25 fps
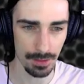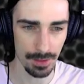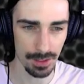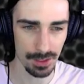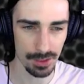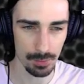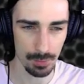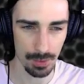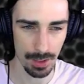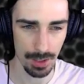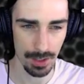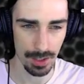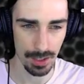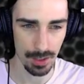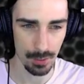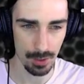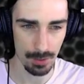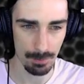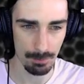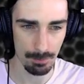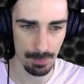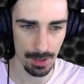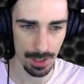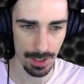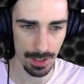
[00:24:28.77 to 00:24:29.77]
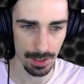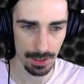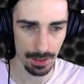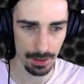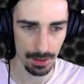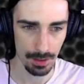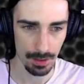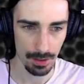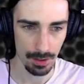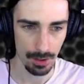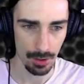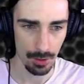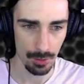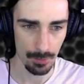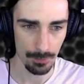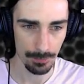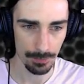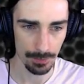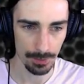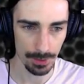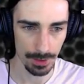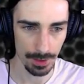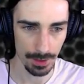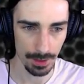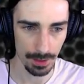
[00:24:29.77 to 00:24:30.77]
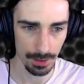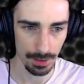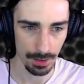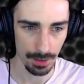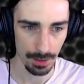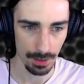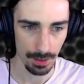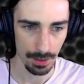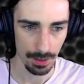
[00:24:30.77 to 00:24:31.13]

This one I think we might hopefully